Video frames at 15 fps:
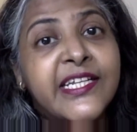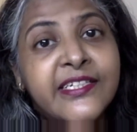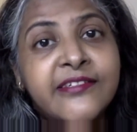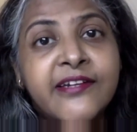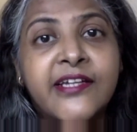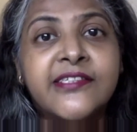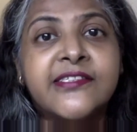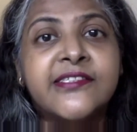
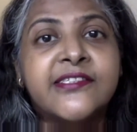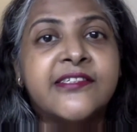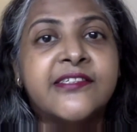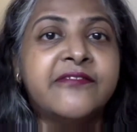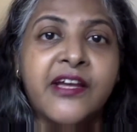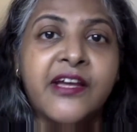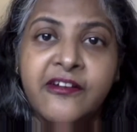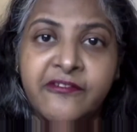
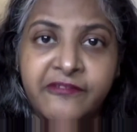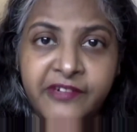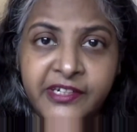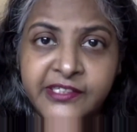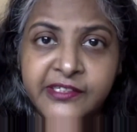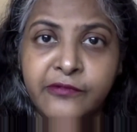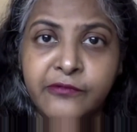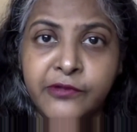intransitive
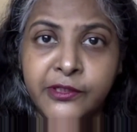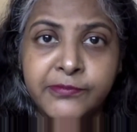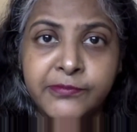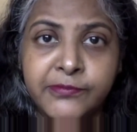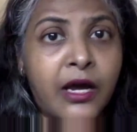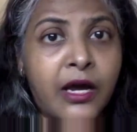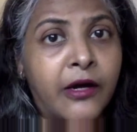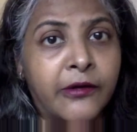phrasal verbs
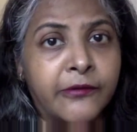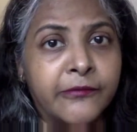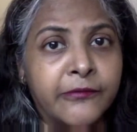are.